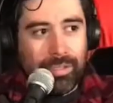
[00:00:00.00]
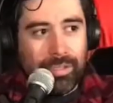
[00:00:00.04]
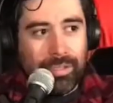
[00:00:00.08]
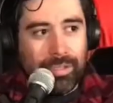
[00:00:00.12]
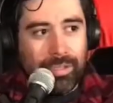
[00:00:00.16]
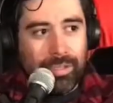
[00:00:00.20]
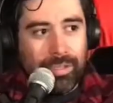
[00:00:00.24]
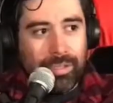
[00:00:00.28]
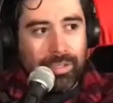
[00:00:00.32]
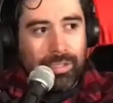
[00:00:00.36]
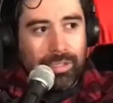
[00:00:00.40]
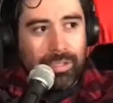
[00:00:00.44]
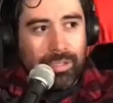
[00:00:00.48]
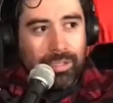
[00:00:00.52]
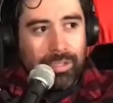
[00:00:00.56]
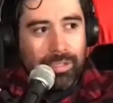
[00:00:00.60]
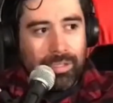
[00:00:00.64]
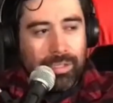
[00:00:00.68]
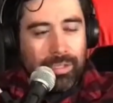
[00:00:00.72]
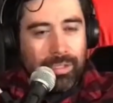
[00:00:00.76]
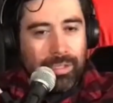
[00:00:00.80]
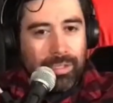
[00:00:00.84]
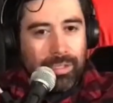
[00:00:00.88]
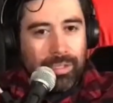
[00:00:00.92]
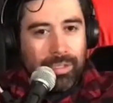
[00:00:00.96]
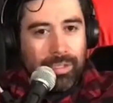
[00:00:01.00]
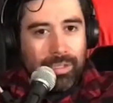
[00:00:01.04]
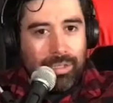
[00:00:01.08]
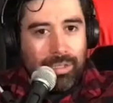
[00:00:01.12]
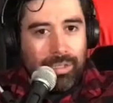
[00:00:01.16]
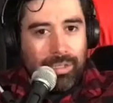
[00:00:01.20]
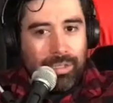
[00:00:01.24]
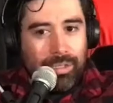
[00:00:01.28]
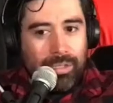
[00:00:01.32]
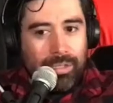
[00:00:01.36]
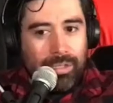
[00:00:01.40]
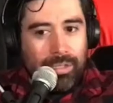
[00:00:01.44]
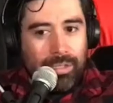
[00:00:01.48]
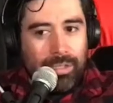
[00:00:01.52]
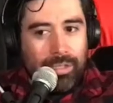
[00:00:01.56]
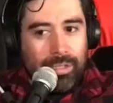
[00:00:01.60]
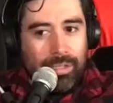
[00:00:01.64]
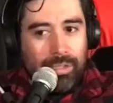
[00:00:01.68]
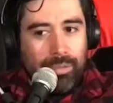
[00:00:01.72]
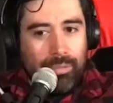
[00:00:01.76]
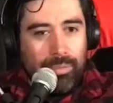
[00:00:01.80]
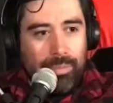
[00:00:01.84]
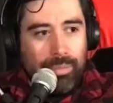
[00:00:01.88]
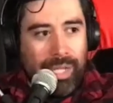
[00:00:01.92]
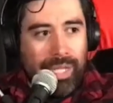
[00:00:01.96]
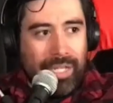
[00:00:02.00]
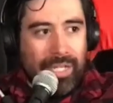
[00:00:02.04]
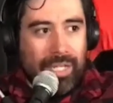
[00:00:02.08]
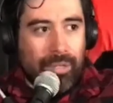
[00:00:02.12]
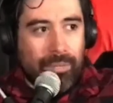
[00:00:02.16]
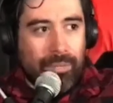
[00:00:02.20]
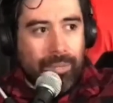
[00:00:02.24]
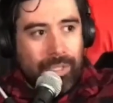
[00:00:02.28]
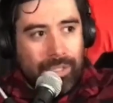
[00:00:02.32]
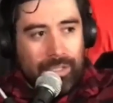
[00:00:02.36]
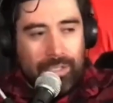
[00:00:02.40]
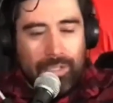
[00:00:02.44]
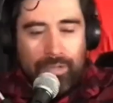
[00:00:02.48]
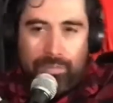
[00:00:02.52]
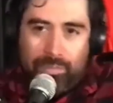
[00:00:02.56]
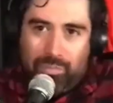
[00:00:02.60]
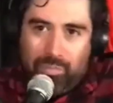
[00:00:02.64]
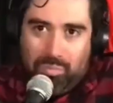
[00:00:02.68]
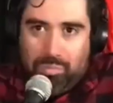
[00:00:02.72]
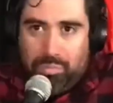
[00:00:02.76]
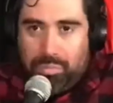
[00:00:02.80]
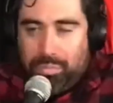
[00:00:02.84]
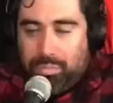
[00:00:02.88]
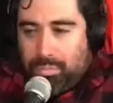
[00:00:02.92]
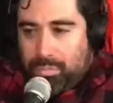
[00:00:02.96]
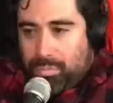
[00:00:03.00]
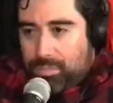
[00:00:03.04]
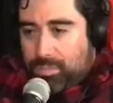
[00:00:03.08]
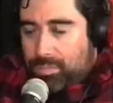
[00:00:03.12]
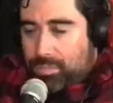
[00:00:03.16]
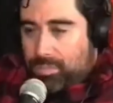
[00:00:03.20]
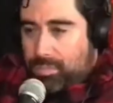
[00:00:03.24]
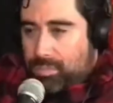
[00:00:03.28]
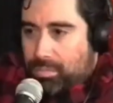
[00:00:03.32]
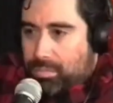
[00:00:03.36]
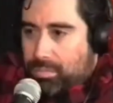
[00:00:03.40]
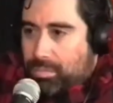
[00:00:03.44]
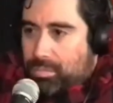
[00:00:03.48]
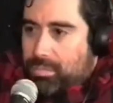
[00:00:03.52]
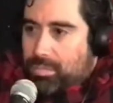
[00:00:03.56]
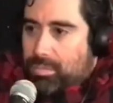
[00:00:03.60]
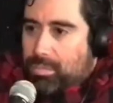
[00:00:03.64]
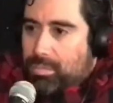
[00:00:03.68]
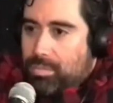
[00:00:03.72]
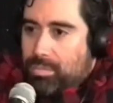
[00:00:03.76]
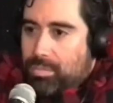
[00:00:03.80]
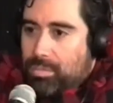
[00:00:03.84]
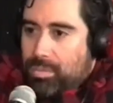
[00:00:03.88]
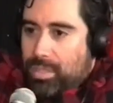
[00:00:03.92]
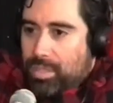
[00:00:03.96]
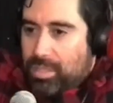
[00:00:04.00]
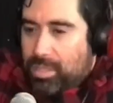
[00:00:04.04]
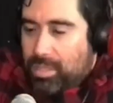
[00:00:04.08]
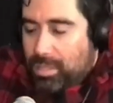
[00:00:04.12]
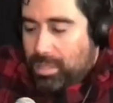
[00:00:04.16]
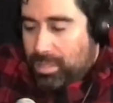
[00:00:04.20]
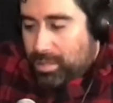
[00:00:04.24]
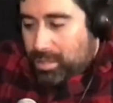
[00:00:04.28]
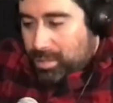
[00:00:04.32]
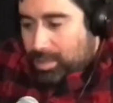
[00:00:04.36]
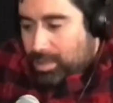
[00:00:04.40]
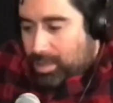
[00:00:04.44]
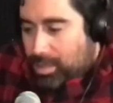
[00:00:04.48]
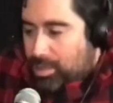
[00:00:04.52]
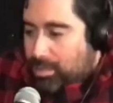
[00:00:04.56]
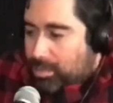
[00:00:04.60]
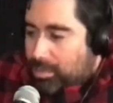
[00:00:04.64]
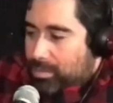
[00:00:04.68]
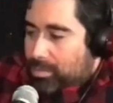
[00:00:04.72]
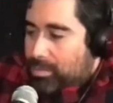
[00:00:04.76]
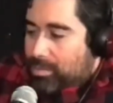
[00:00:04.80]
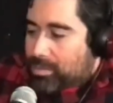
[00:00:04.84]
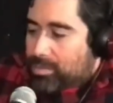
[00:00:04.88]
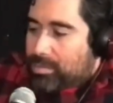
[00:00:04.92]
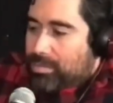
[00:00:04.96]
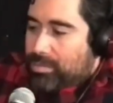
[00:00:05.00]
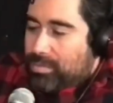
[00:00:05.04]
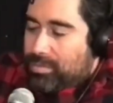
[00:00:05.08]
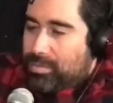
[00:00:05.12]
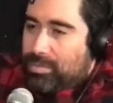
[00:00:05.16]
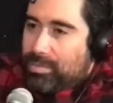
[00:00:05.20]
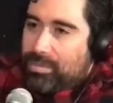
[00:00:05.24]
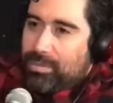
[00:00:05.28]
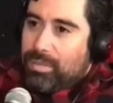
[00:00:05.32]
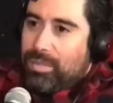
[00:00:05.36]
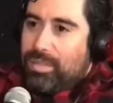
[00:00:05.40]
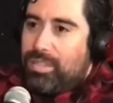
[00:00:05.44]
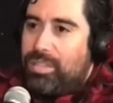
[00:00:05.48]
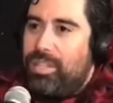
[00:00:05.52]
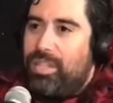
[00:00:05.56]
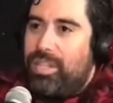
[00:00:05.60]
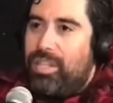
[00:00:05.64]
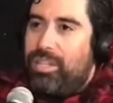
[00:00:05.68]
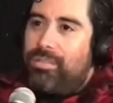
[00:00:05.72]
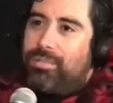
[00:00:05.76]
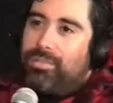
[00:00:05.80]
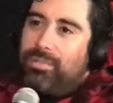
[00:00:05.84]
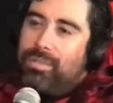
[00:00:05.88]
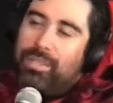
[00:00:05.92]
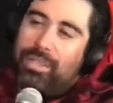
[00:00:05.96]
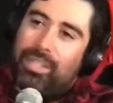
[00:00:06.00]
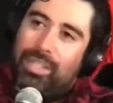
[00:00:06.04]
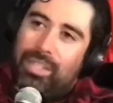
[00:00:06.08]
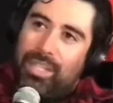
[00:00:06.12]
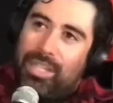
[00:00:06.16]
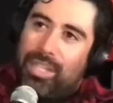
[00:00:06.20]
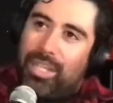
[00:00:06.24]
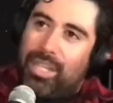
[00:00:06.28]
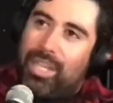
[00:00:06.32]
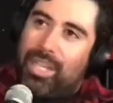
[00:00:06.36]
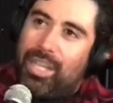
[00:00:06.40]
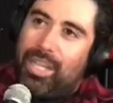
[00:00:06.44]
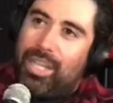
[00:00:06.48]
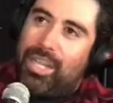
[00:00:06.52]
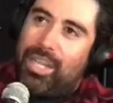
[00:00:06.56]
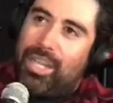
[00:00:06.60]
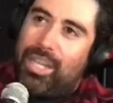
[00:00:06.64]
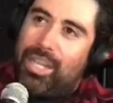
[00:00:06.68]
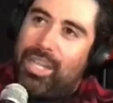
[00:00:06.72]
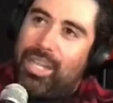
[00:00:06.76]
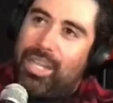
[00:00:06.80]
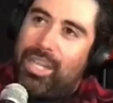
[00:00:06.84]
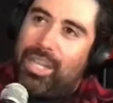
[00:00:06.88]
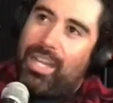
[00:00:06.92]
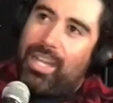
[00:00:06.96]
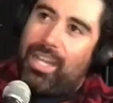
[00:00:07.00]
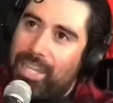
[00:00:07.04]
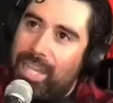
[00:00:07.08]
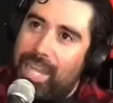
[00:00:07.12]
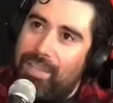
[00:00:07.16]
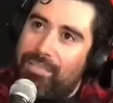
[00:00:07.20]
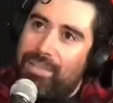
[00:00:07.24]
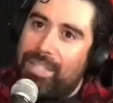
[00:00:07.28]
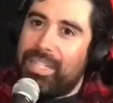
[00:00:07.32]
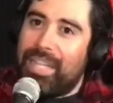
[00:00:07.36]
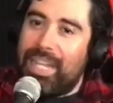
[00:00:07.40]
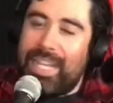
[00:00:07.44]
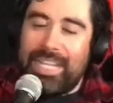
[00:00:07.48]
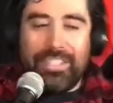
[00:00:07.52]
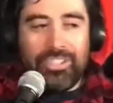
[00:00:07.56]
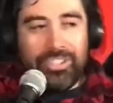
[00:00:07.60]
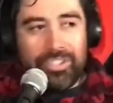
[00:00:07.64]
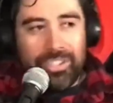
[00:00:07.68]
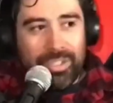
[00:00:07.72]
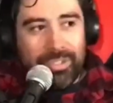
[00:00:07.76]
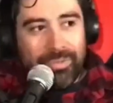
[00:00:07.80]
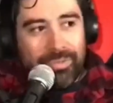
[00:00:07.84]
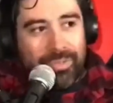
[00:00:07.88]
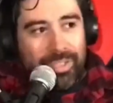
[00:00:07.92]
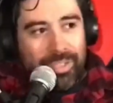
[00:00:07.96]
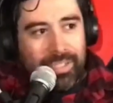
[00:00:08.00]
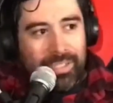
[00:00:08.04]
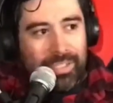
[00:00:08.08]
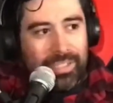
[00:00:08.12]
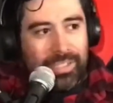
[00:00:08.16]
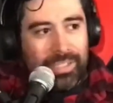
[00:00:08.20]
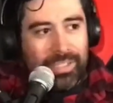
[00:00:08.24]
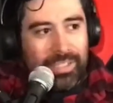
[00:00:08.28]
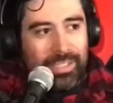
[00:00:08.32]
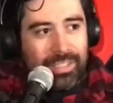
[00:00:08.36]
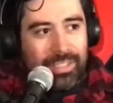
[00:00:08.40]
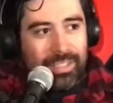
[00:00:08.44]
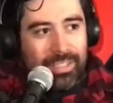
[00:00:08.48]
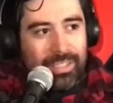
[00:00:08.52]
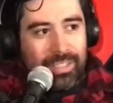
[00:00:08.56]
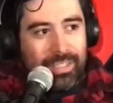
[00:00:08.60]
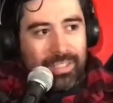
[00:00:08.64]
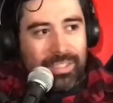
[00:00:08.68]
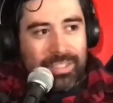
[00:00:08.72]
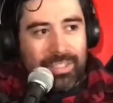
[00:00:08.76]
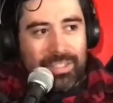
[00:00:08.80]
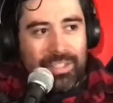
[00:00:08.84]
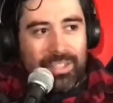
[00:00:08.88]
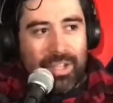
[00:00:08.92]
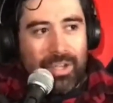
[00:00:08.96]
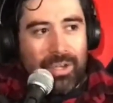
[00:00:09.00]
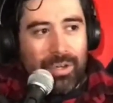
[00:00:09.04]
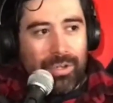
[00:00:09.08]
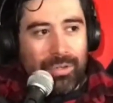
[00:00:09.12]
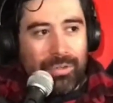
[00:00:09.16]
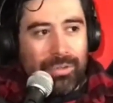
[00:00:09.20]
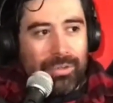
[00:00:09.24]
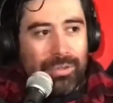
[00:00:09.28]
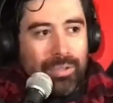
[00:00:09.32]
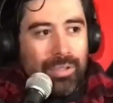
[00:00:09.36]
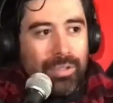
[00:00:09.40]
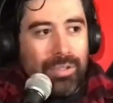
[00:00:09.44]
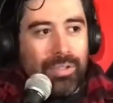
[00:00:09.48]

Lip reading: how you been navigating through the pandemic and post pandemic, I guess. Hopefully again, knock on wood. You know, I have a night shift, so a